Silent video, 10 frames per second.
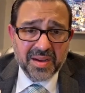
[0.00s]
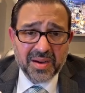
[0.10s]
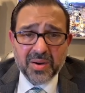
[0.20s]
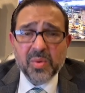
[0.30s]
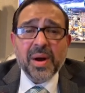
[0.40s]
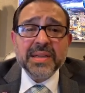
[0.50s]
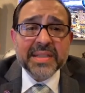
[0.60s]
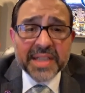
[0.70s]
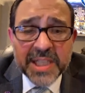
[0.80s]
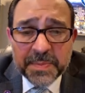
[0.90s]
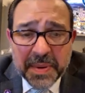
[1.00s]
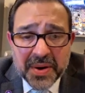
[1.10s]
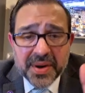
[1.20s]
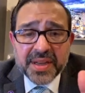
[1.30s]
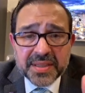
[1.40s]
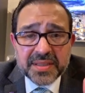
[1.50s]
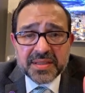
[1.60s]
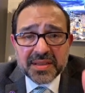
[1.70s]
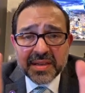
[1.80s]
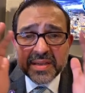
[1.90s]
who wants to experience
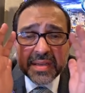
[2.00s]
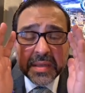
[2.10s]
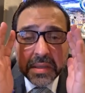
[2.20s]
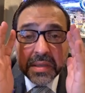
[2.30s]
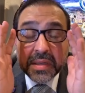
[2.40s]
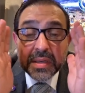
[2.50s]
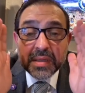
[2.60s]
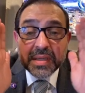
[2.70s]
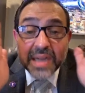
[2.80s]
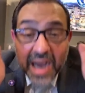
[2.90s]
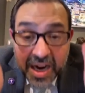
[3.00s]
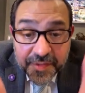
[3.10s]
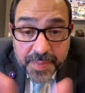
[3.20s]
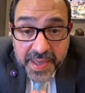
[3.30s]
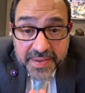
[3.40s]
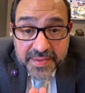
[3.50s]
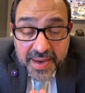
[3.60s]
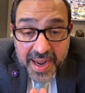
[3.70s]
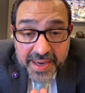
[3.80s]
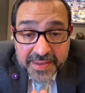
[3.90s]
the God of peace
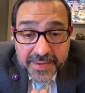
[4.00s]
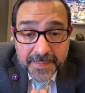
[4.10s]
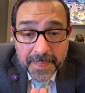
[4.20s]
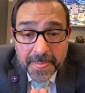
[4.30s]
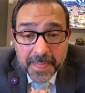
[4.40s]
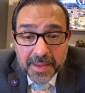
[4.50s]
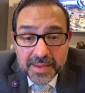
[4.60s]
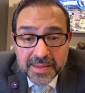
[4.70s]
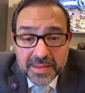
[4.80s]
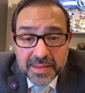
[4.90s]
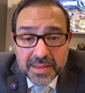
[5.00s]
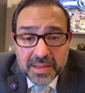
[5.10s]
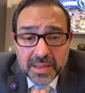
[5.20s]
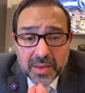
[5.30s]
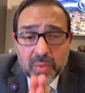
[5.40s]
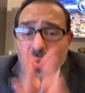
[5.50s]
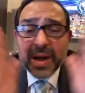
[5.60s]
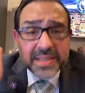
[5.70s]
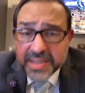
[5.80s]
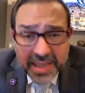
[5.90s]
tonight? Who
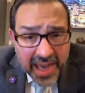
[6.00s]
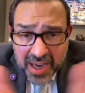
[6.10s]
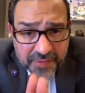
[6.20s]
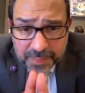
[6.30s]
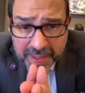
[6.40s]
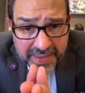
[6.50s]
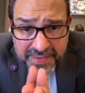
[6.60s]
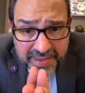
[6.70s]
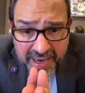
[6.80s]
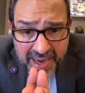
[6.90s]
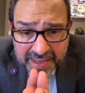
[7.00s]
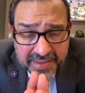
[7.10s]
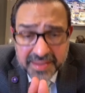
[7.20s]
wants the God of peace tonight?